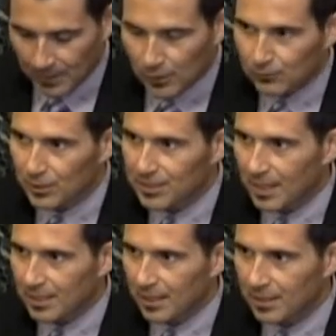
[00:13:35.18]
For
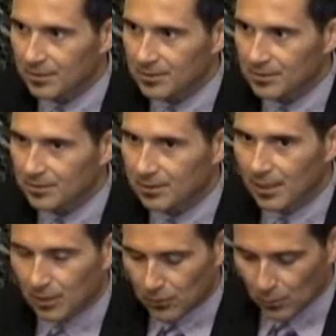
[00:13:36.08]
decades,
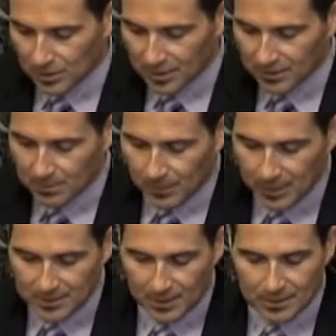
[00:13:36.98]
GORE-TEX
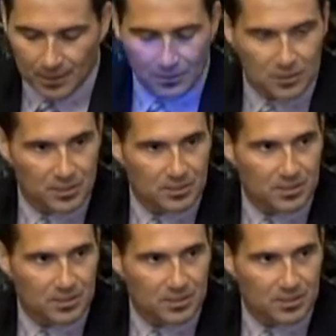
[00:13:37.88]
brand technologies